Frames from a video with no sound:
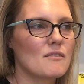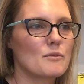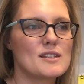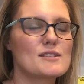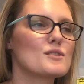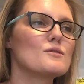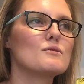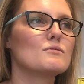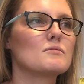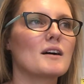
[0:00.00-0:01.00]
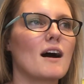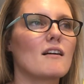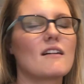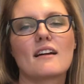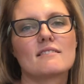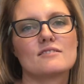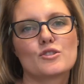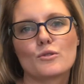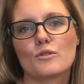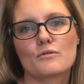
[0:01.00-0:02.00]
We still are
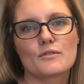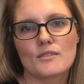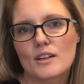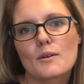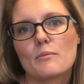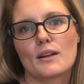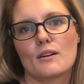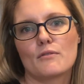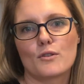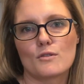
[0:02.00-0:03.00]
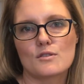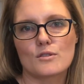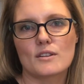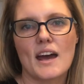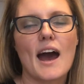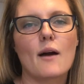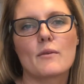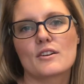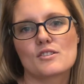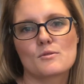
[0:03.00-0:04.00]
unsure of the complete future and how
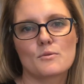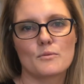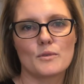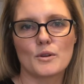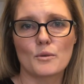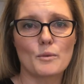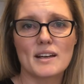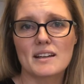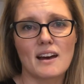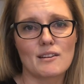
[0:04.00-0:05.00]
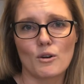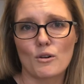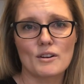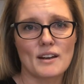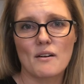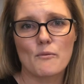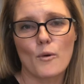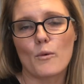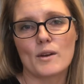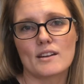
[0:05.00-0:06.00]
much, we can unlock and
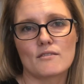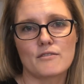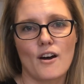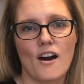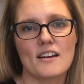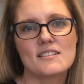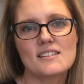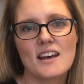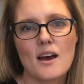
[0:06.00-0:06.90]
what we can find.